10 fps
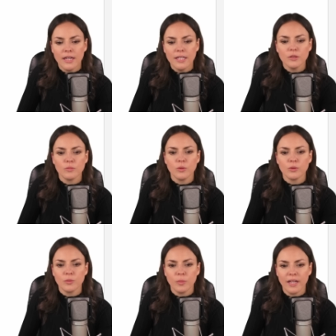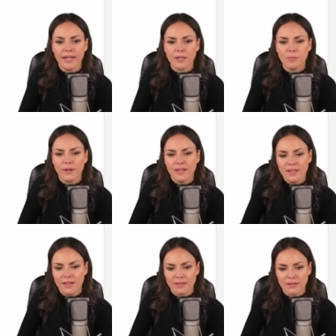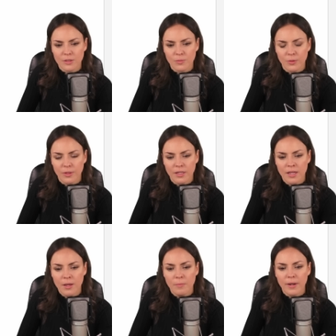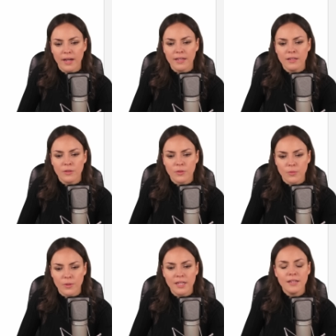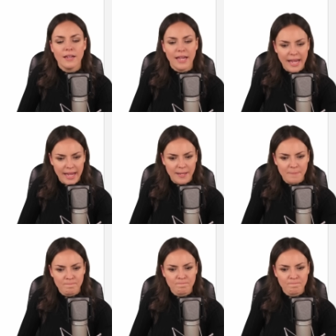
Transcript: and multiply it by the other exponent by three a.